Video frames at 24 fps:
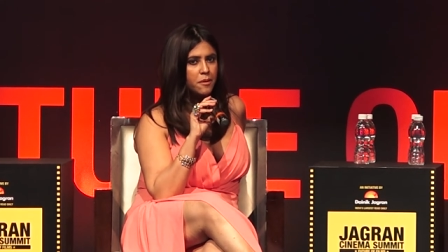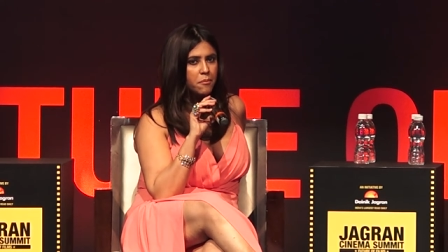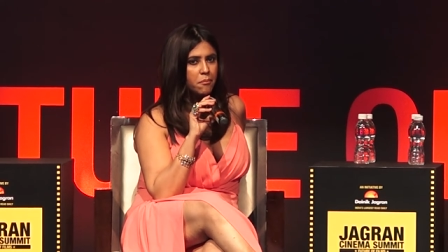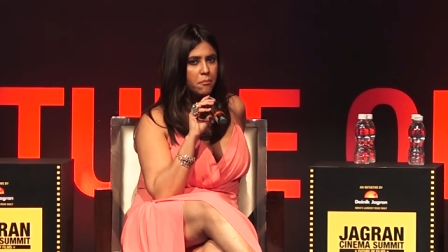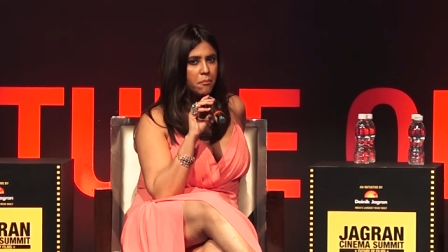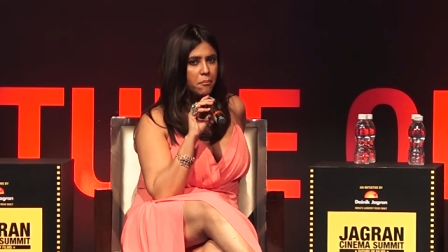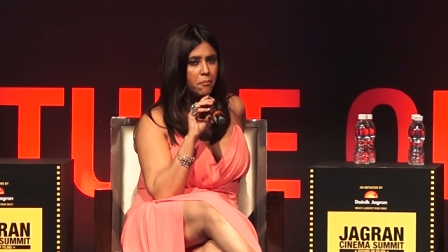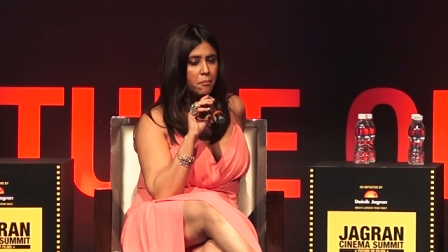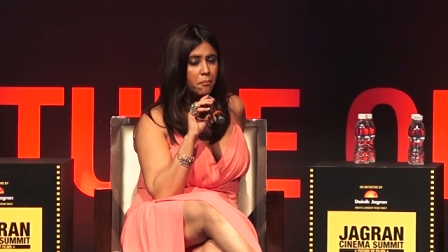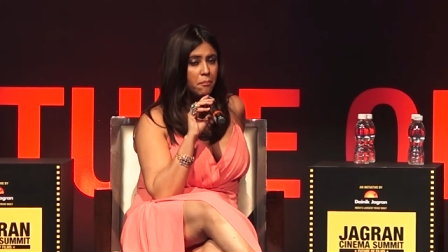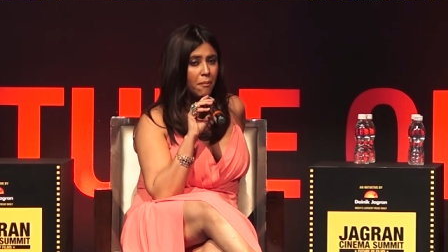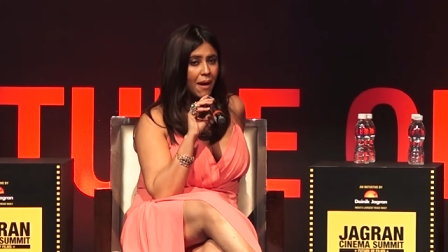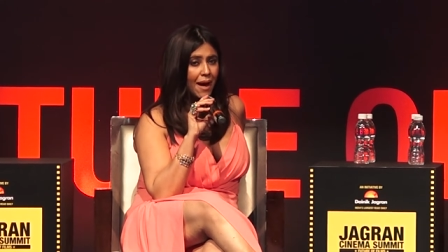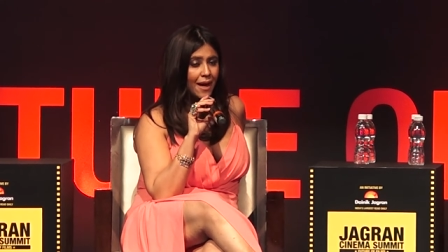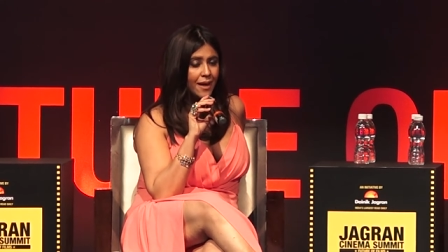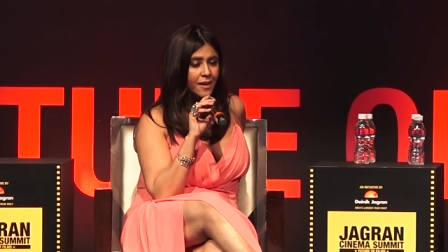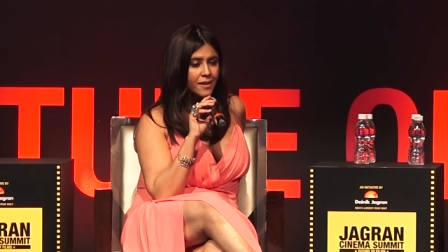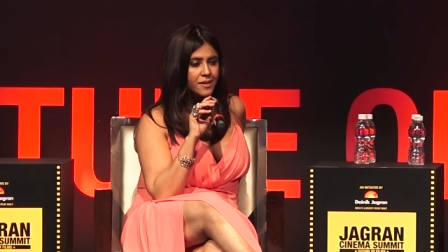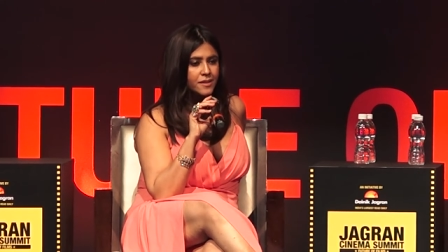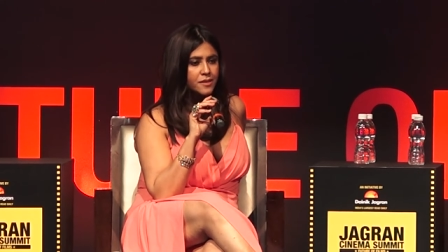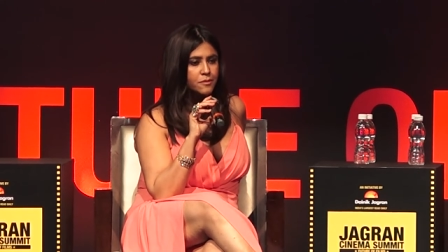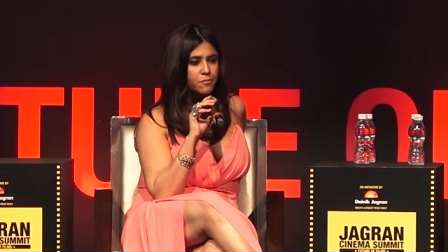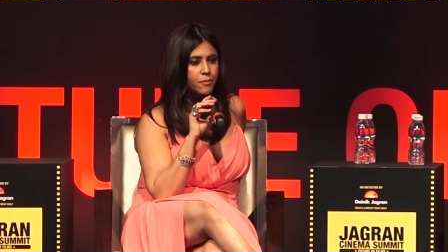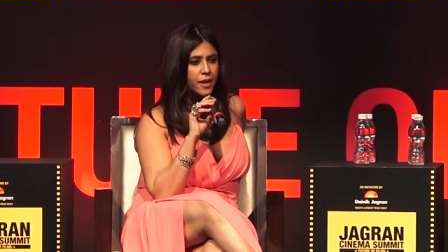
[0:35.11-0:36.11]
the
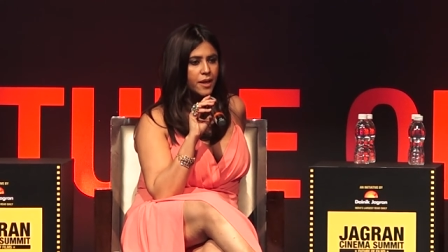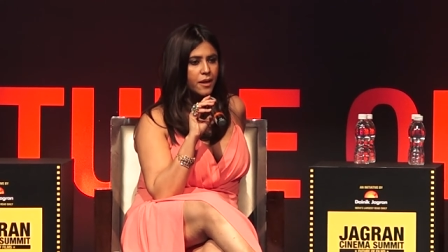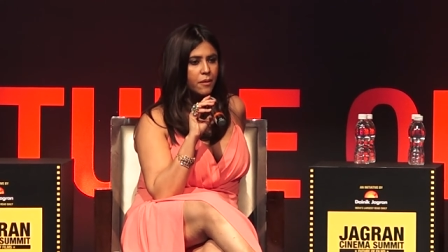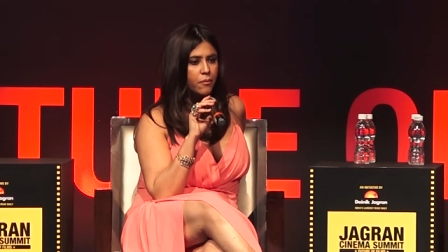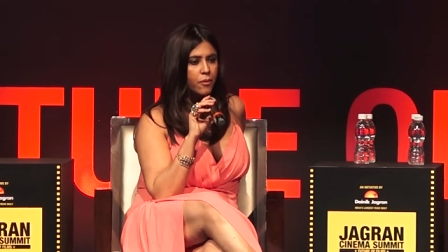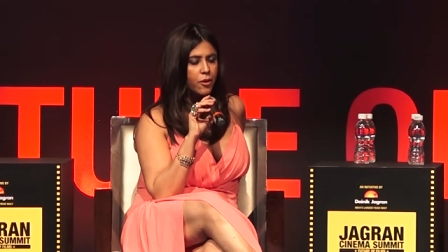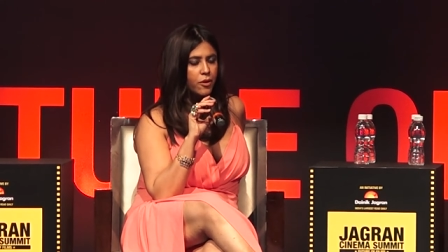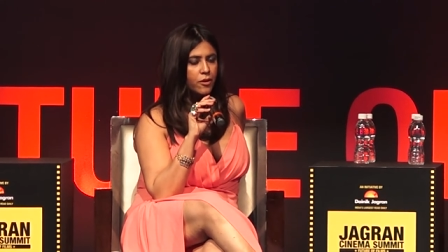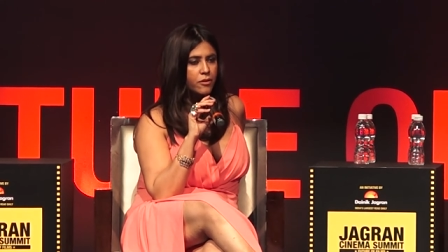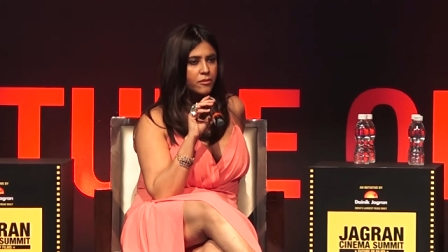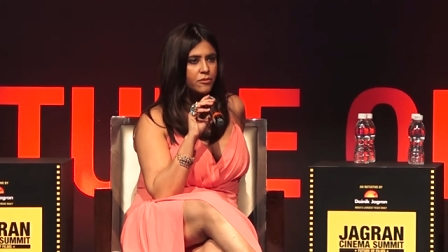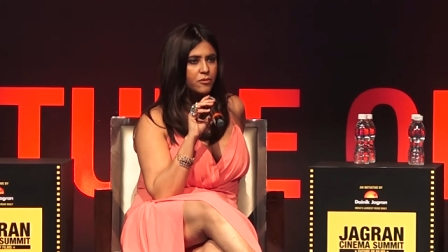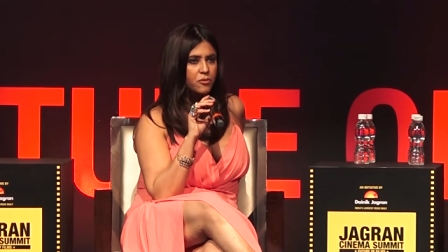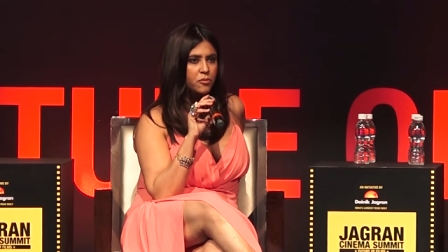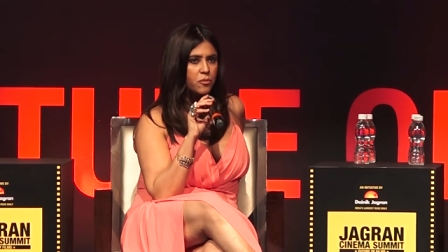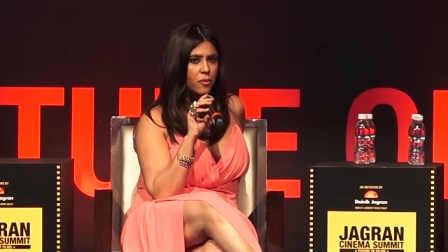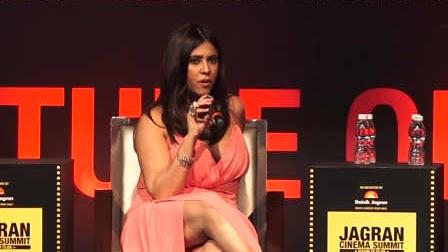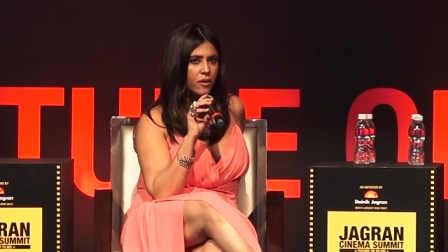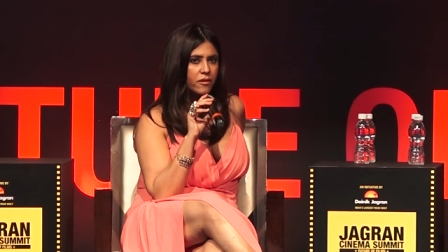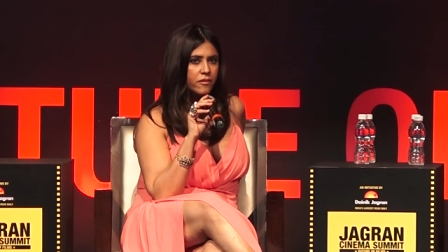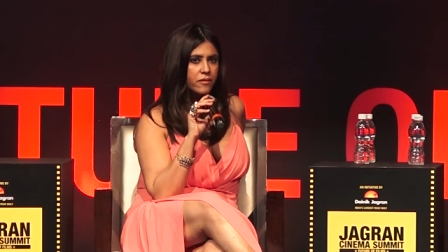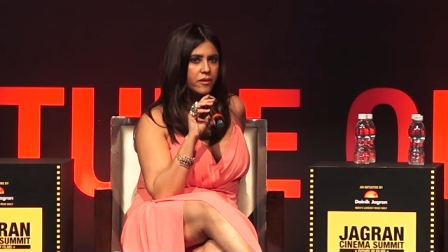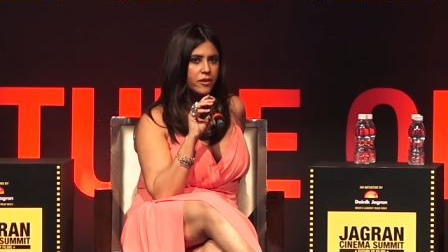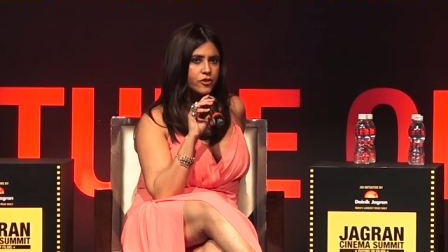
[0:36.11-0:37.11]
max make about
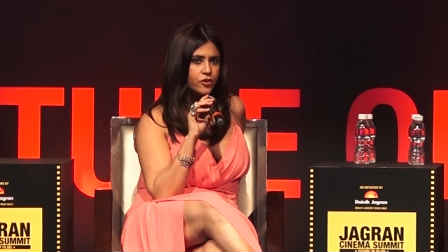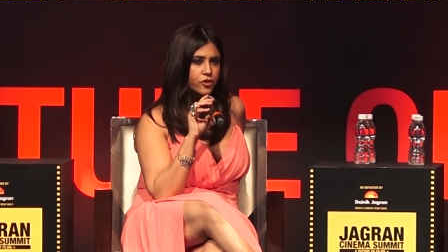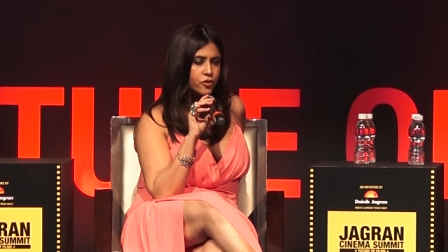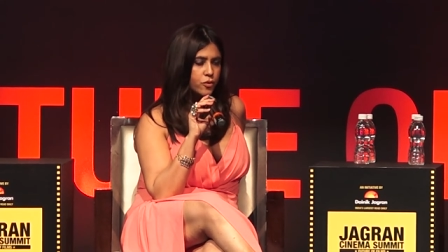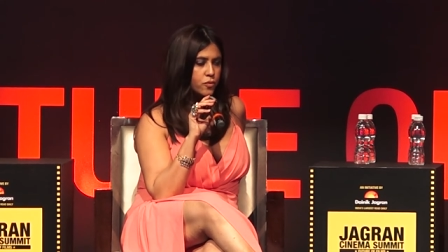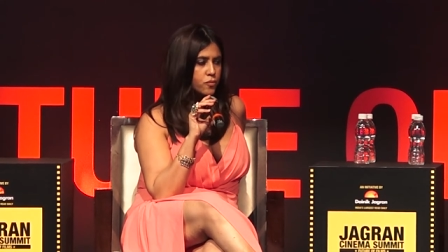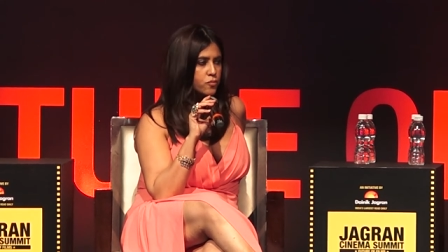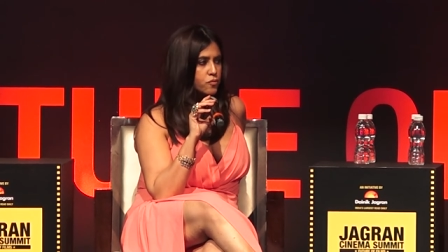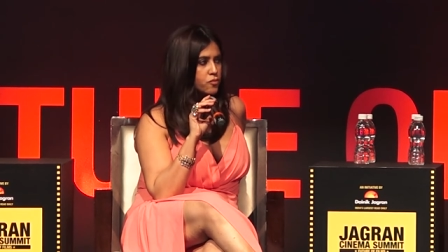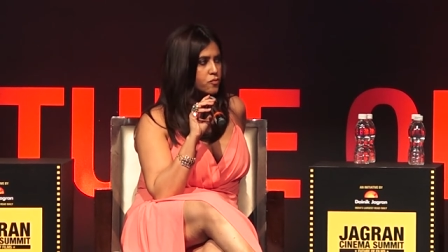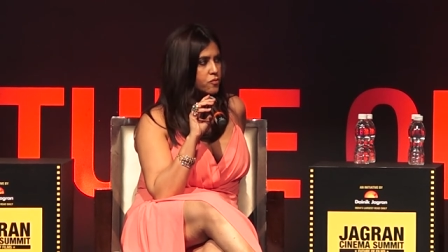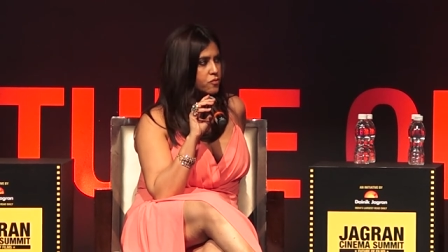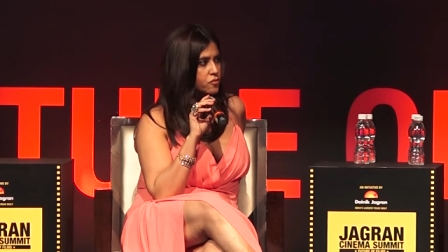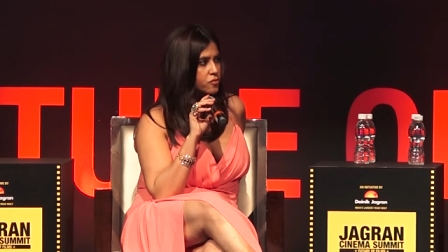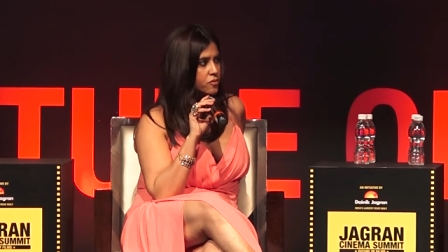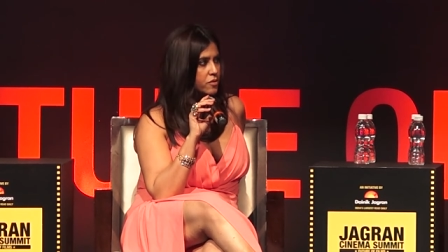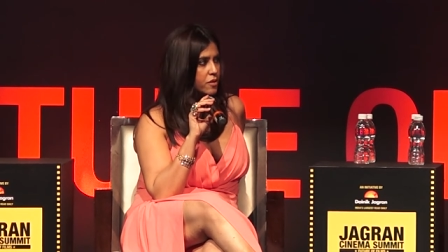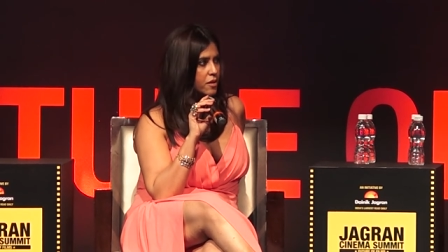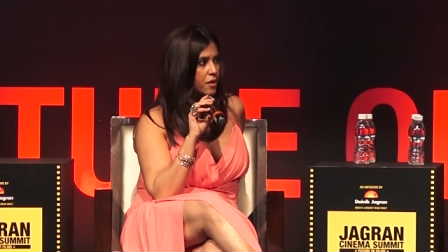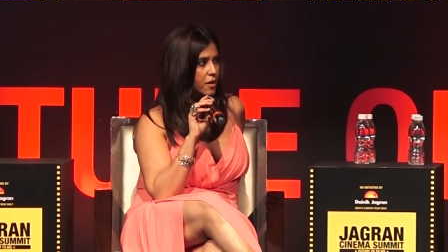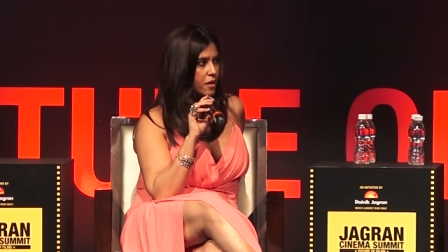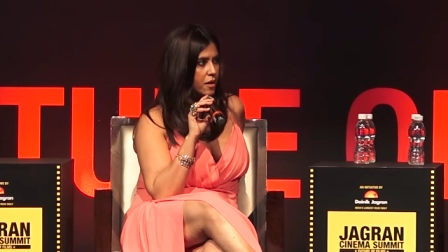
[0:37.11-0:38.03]
200 shows,